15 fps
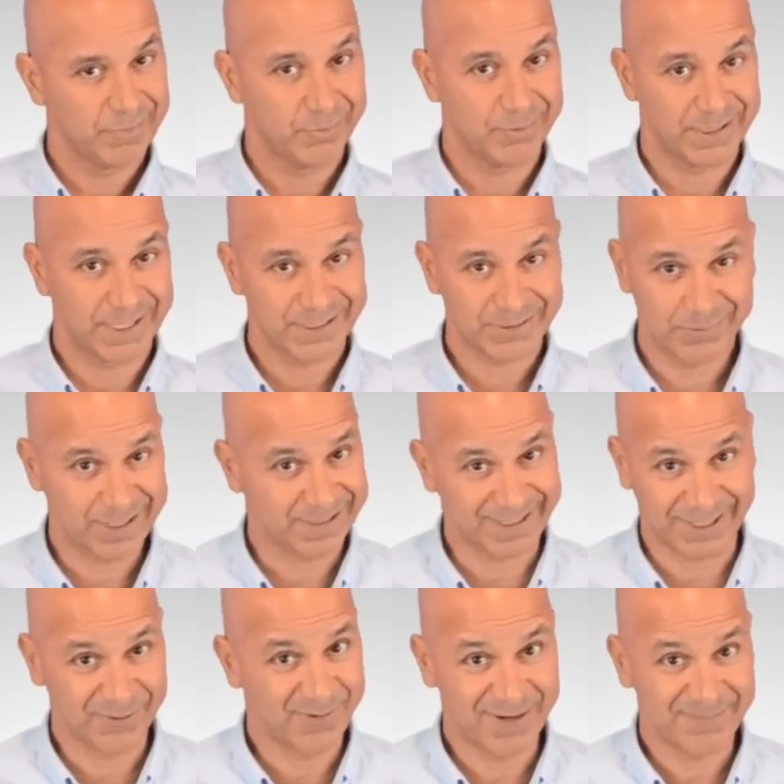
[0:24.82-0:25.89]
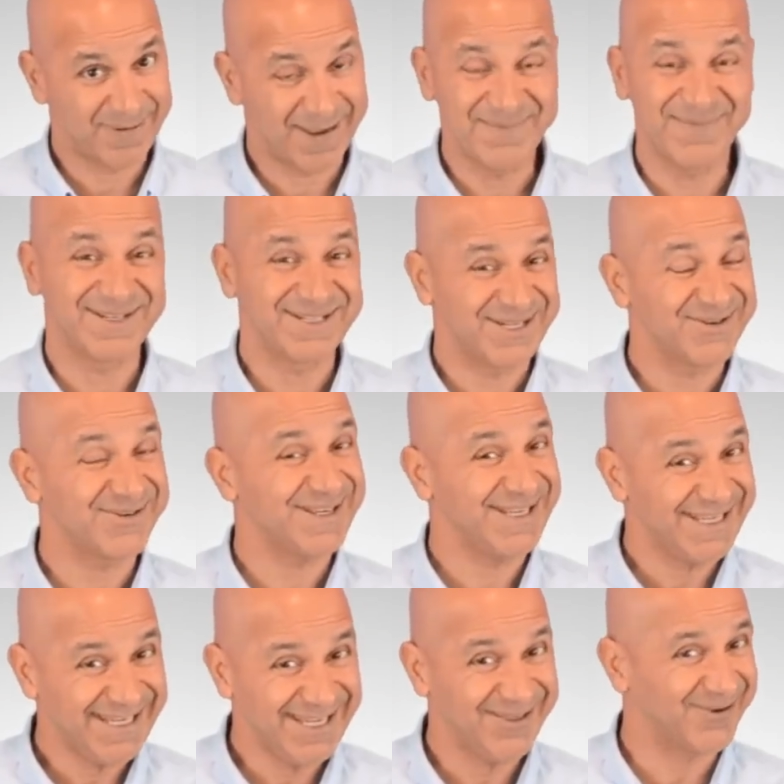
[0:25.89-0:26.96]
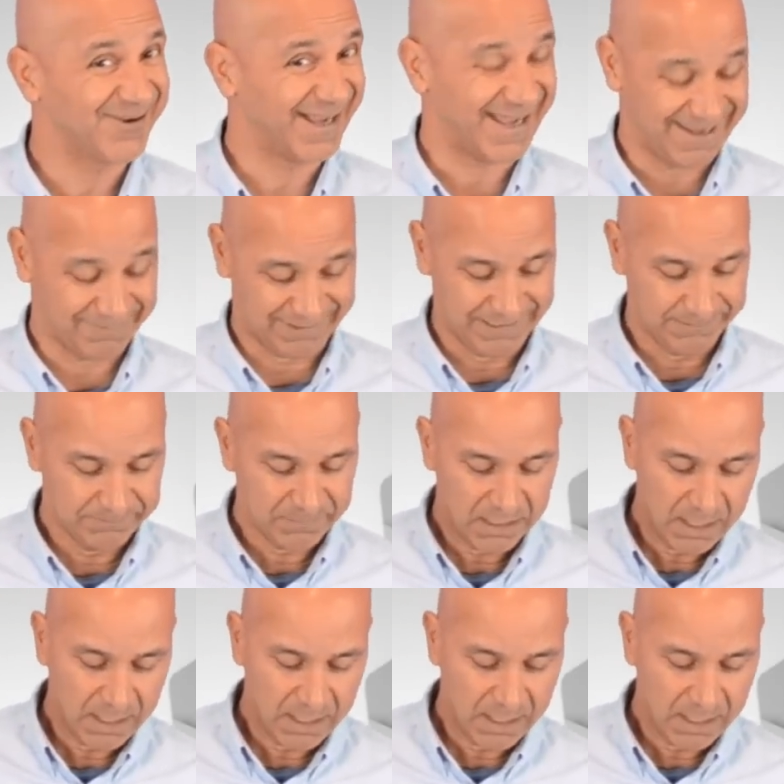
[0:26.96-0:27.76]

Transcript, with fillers: Well, guess what? They don't want to pay much here either, Abby.